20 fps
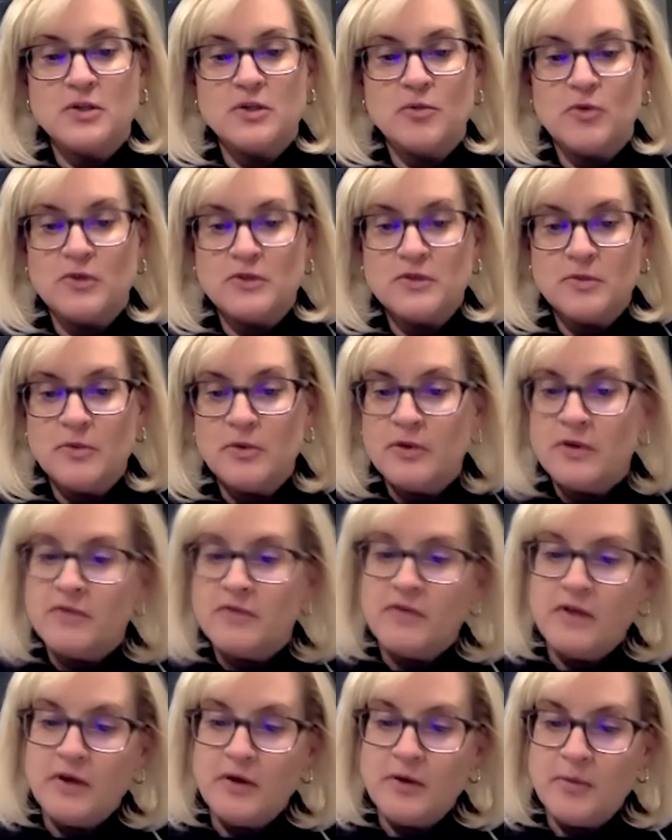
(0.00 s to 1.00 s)
principal of
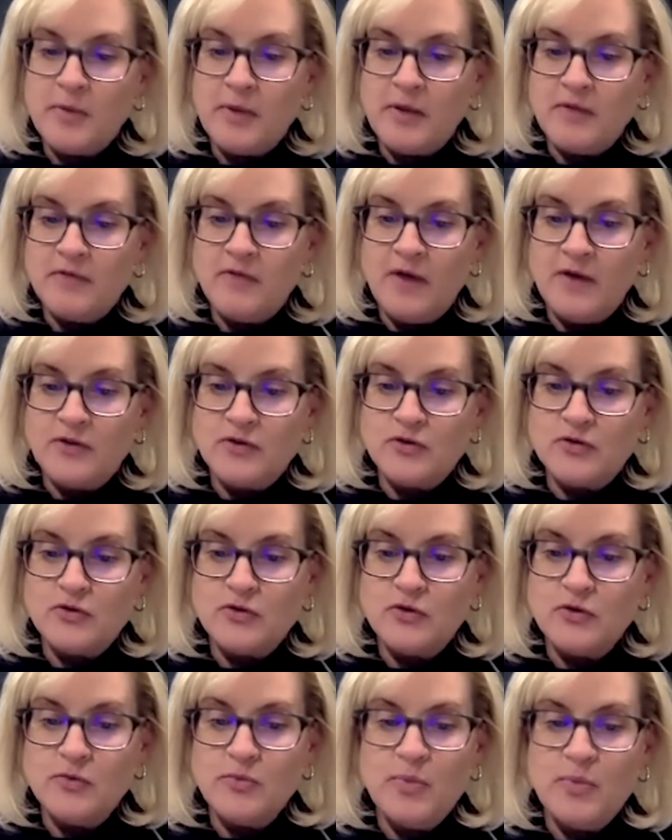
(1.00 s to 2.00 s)
ERP Advisors
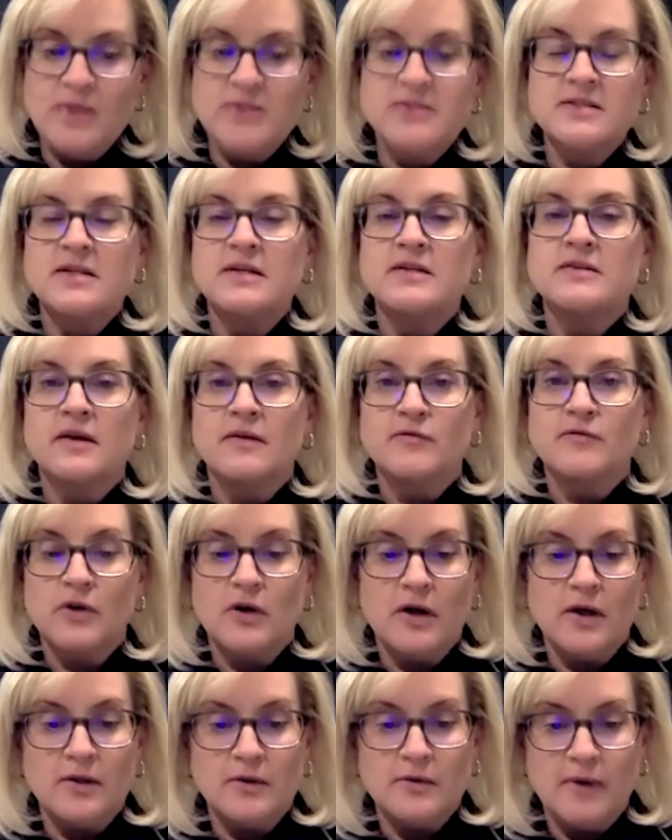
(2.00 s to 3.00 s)
Group based in Denver,
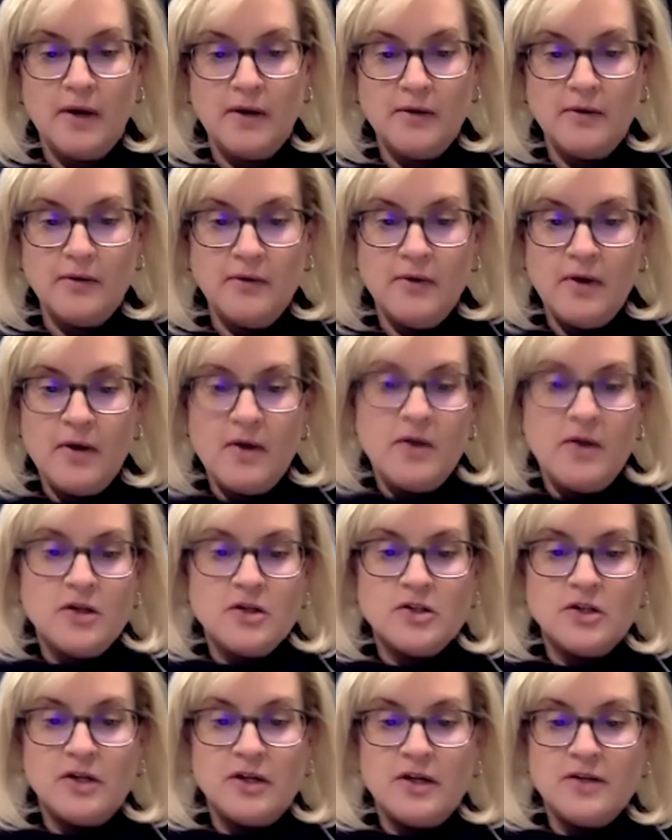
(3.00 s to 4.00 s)
Colorado.
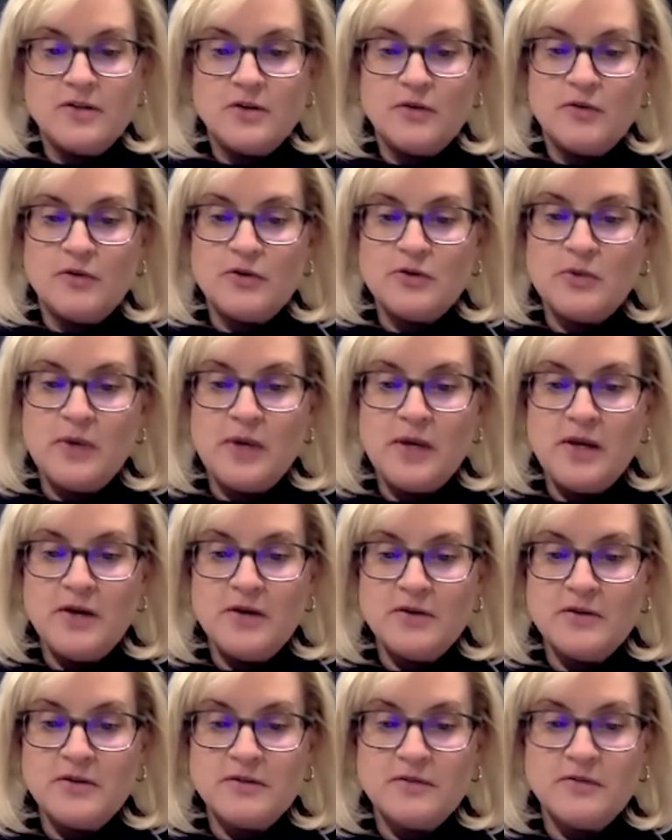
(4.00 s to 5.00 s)
Sean has over 20
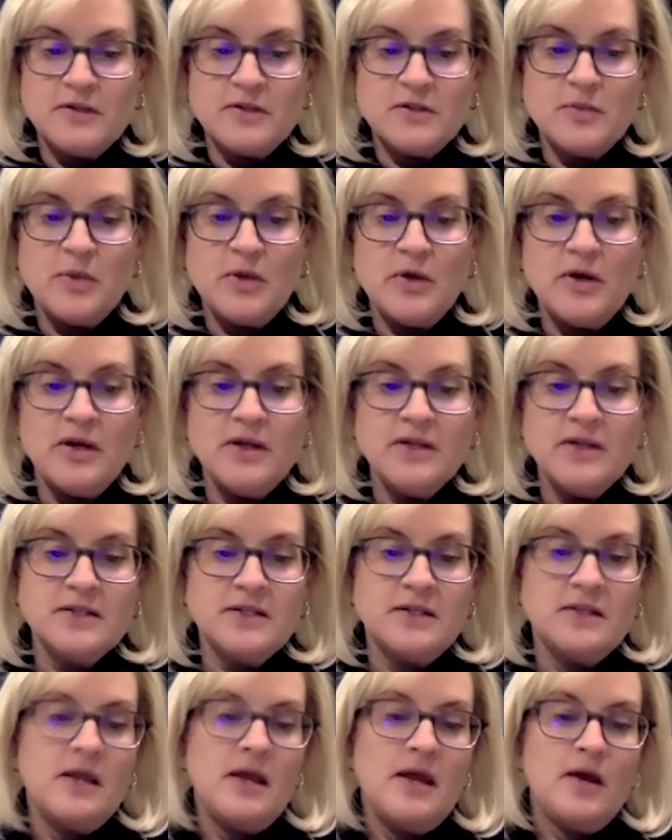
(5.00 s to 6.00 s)
years of experience in
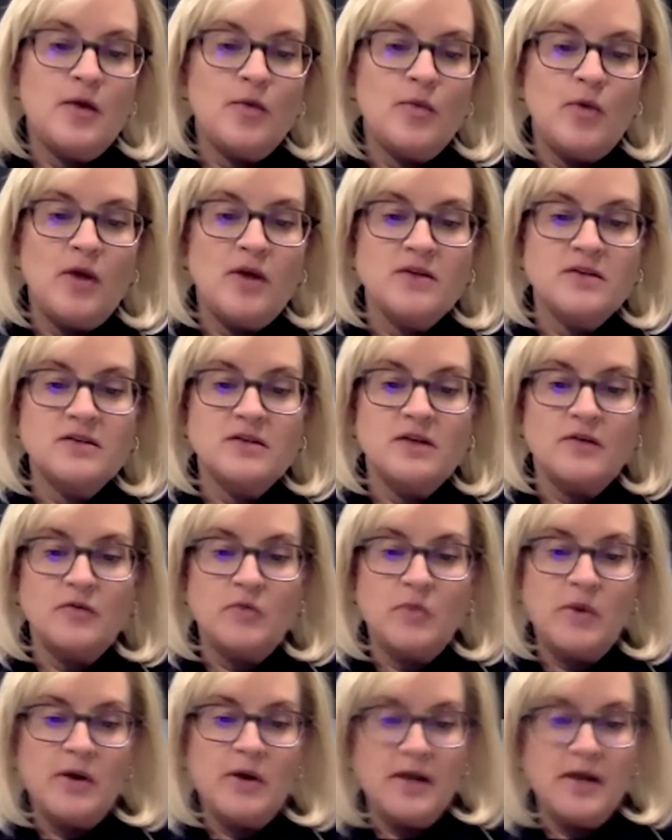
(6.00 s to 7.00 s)
the enterprise
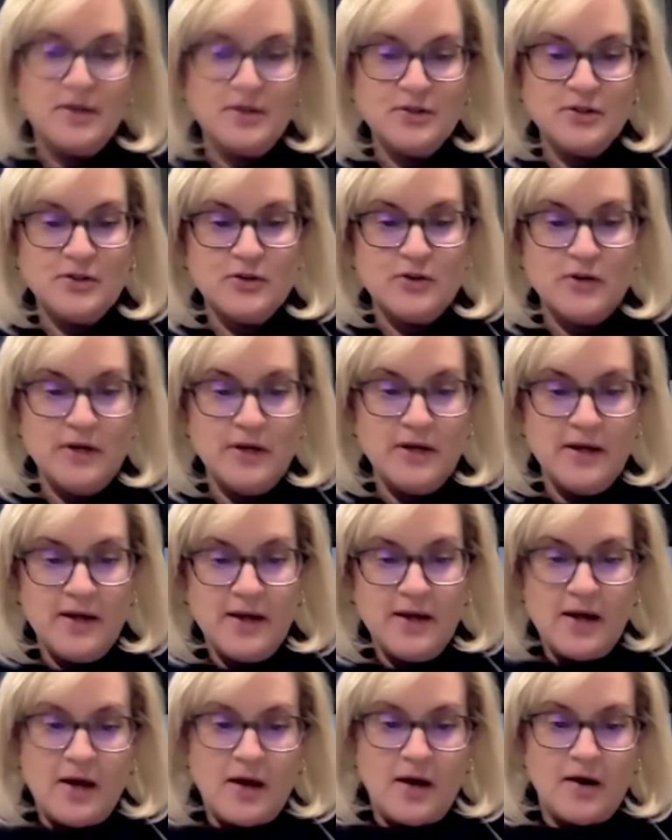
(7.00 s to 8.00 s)
software industry.
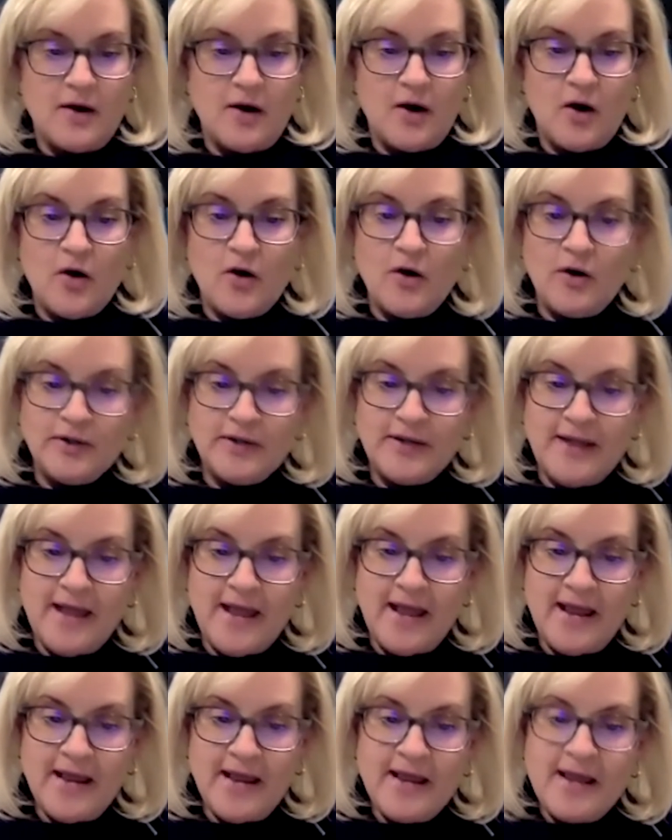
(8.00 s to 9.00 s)
On our call
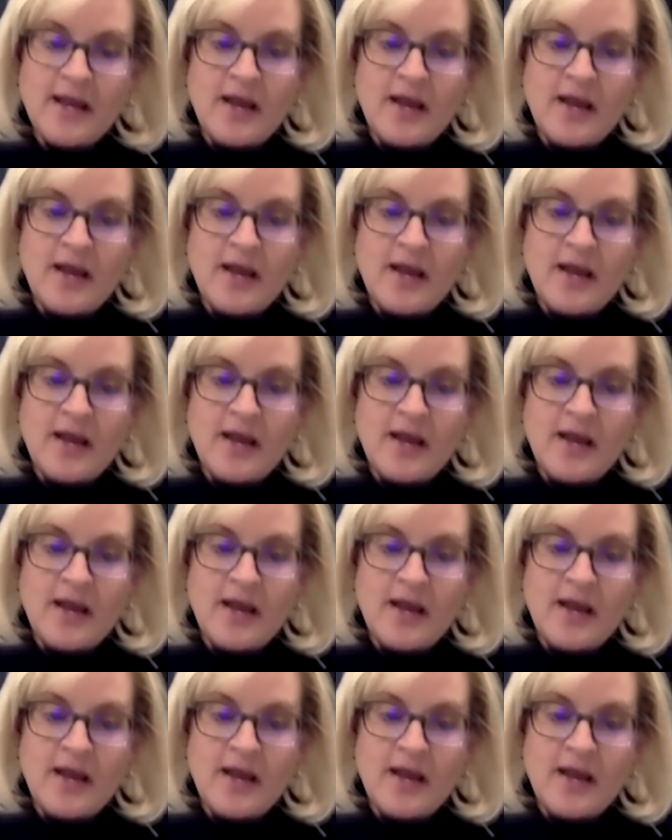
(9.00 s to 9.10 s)
today,